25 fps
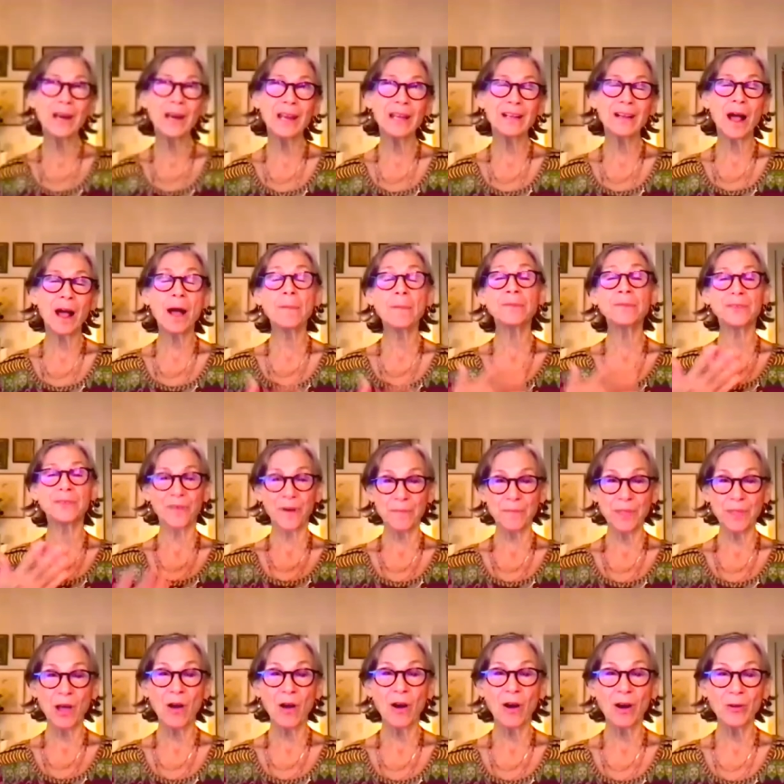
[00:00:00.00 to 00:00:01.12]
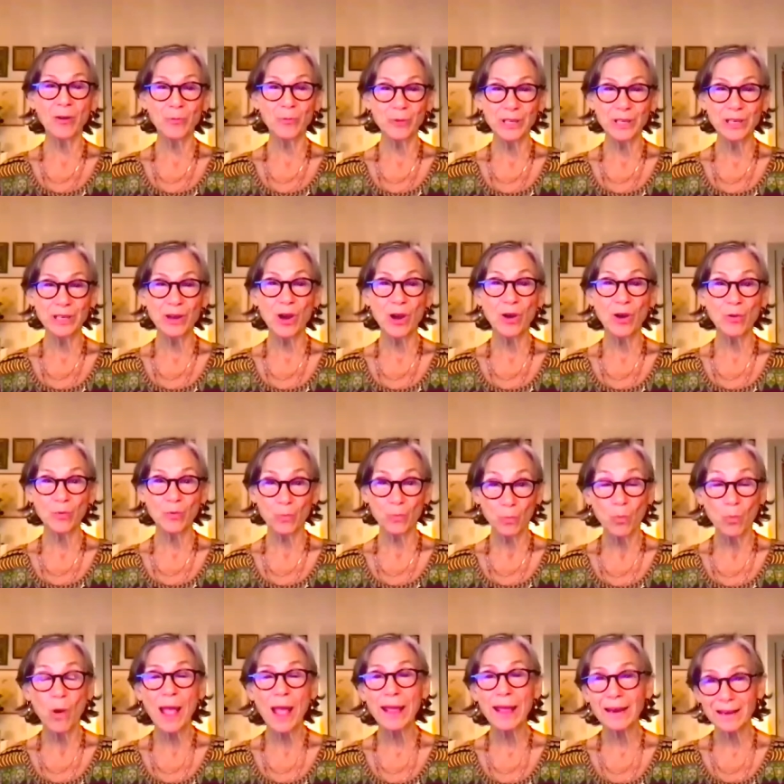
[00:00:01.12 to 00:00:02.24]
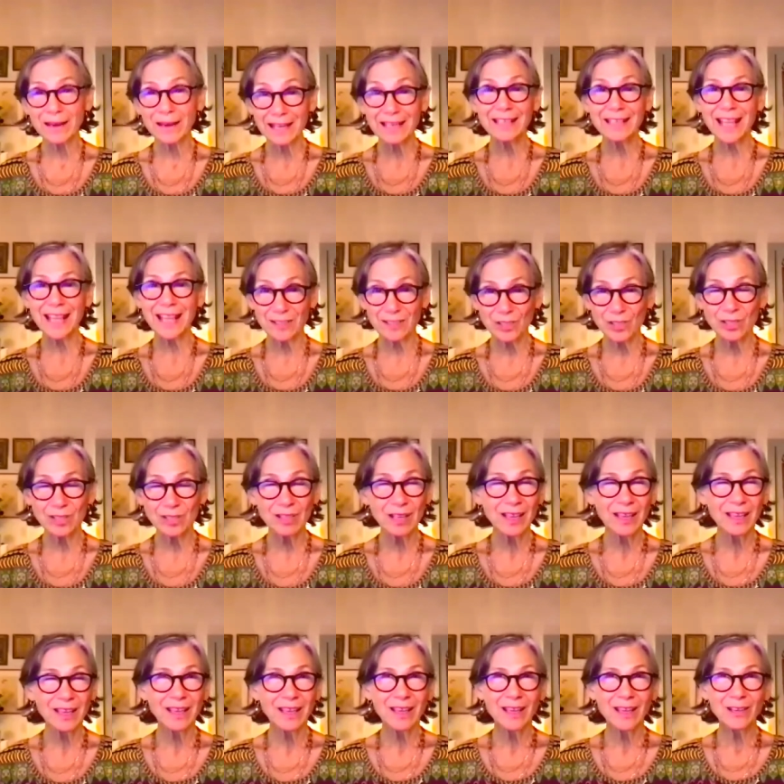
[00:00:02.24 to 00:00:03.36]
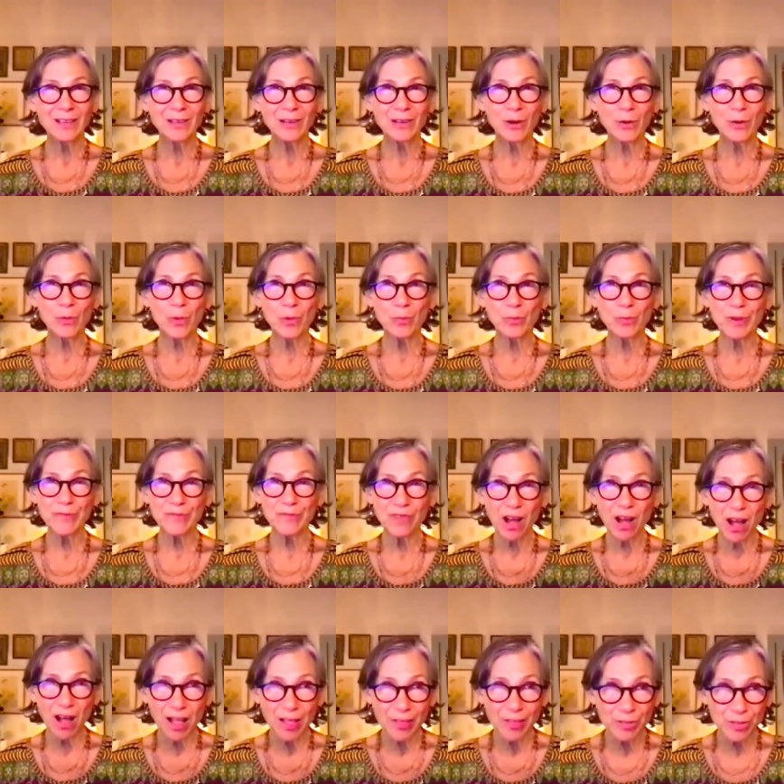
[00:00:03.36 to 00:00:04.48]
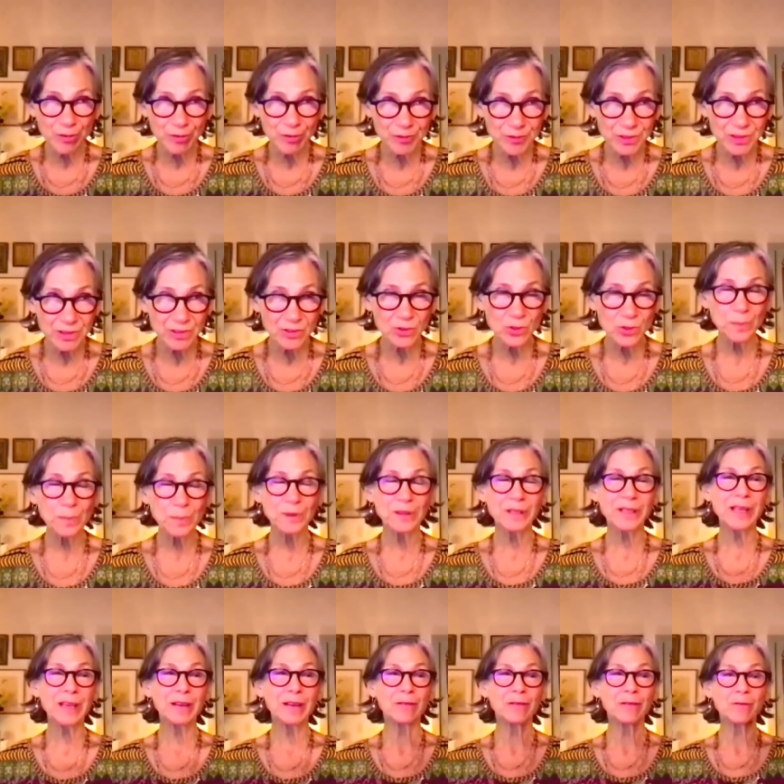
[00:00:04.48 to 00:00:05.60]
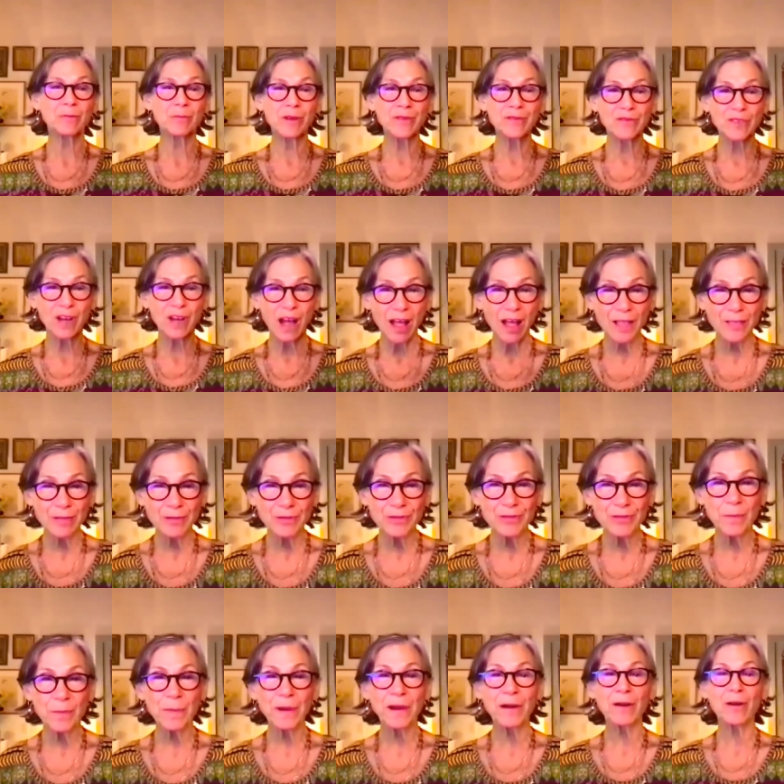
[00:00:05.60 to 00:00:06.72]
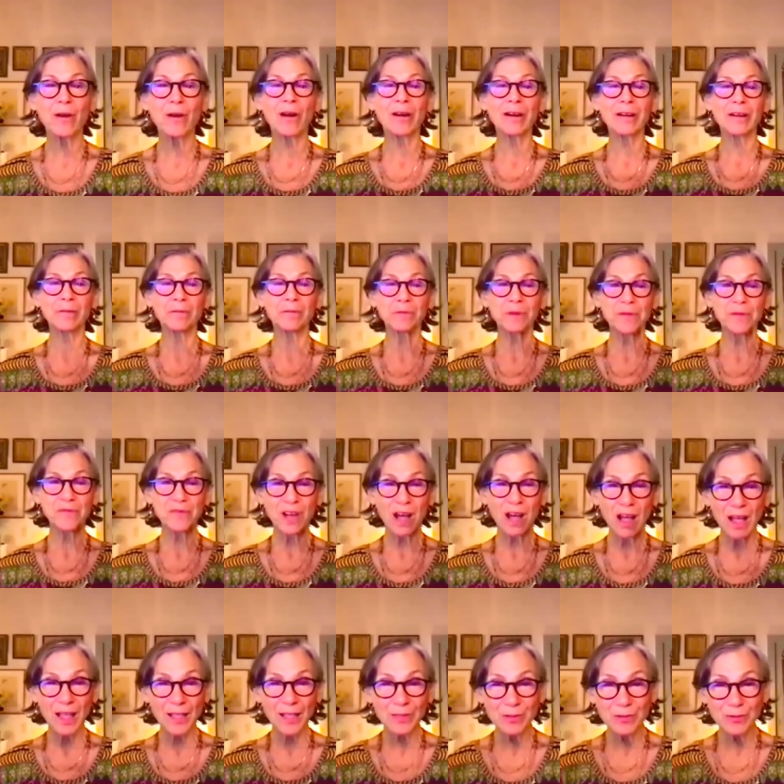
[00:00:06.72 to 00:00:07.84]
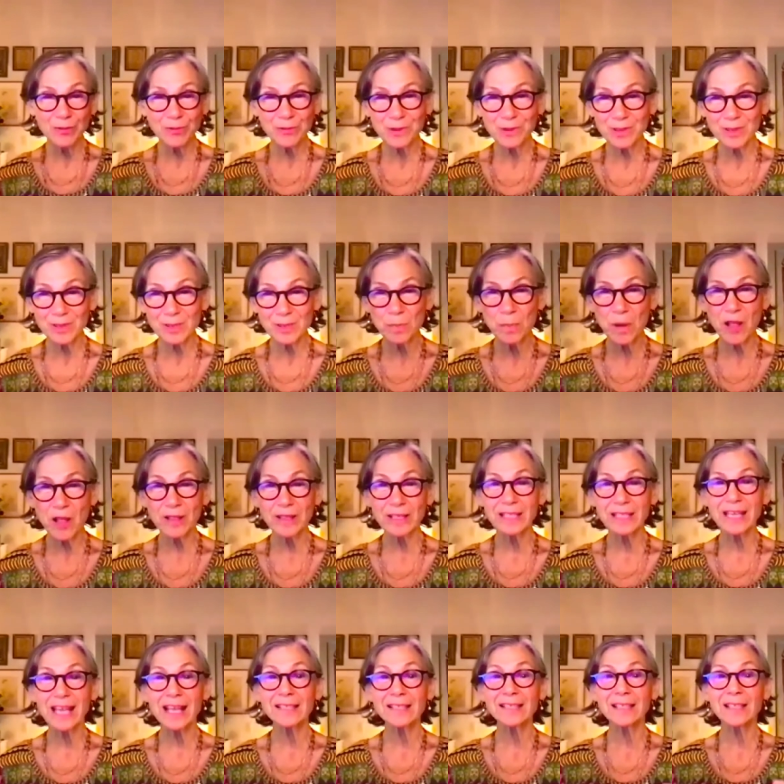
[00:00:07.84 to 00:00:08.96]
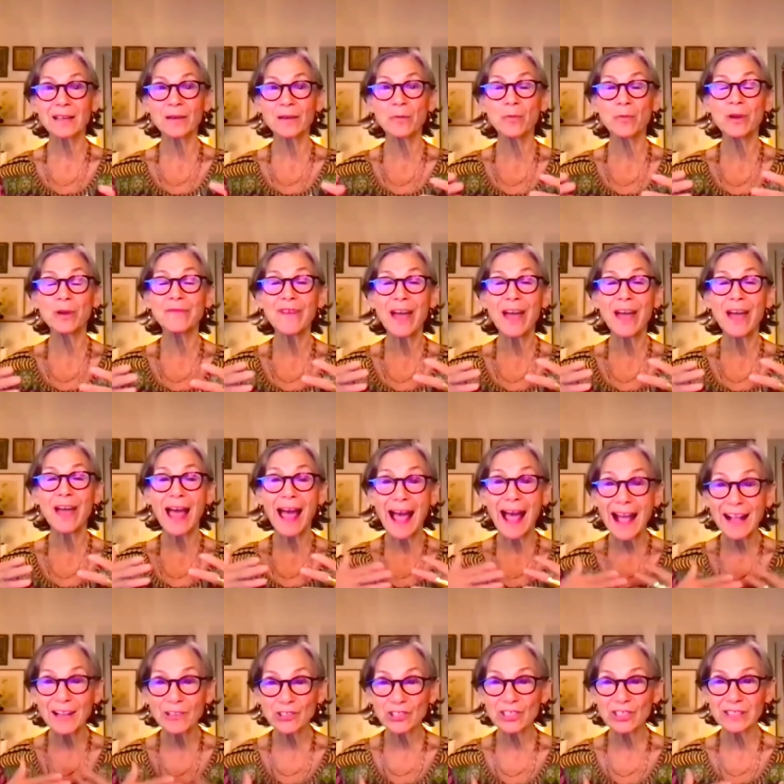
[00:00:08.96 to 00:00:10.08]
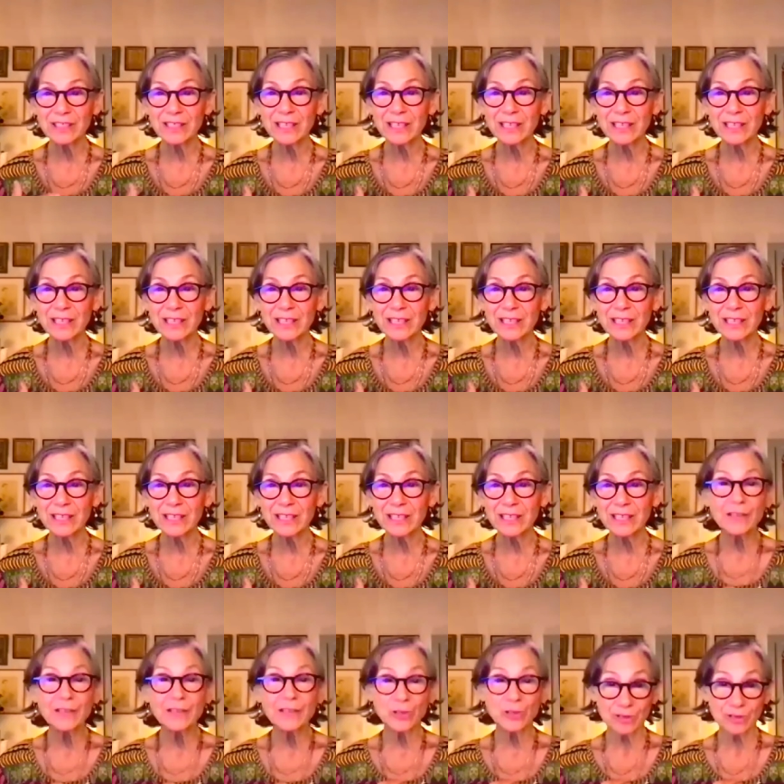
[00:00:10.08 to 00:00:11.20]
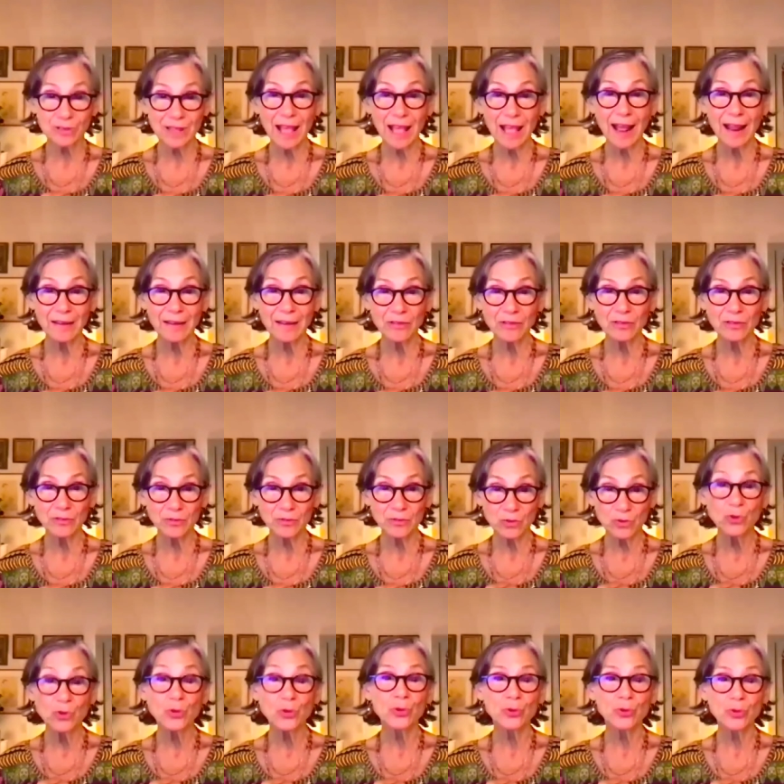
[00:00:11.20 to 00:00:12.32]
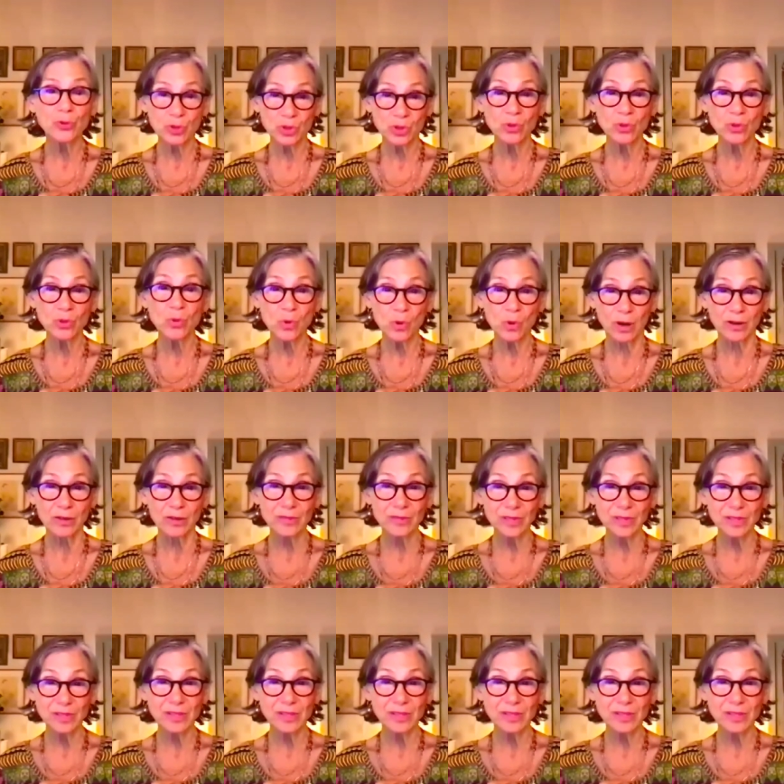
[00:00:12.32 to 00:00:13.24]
comes from the heart, we know when it gets, when we've gone through the triple heater and we've gone through the pericardium, we've gone through the small intestine, and we've actually entered that true source.